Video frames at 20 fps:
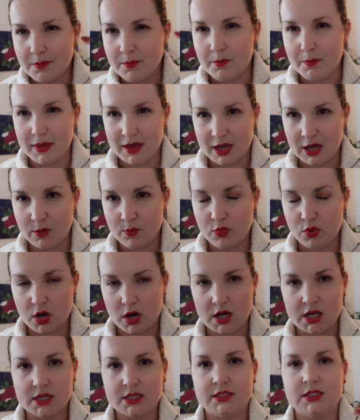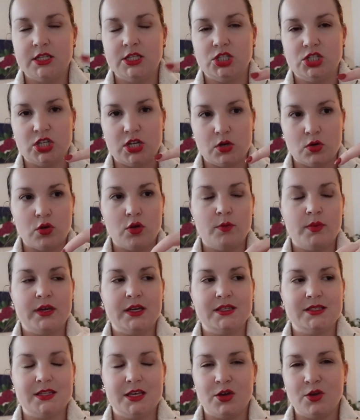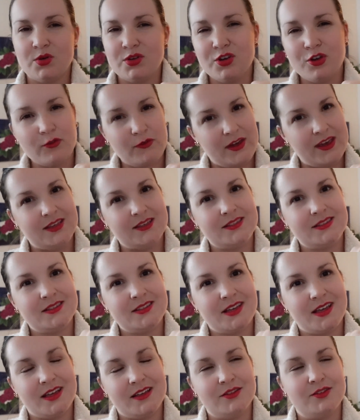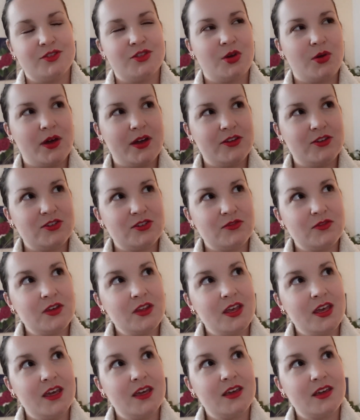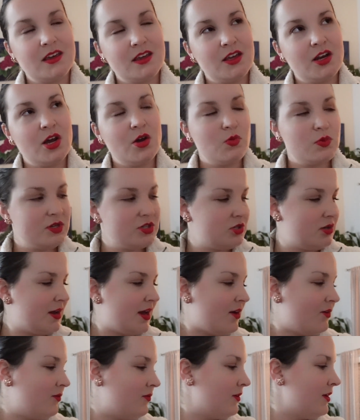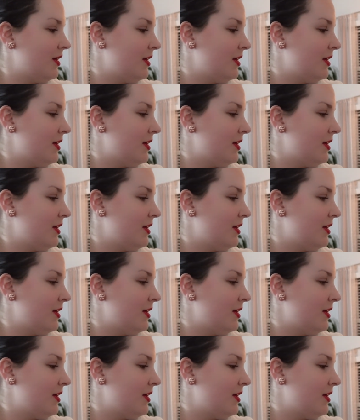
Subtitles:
makeup products in general because they go on your face, and so I just feel like, you know, we should have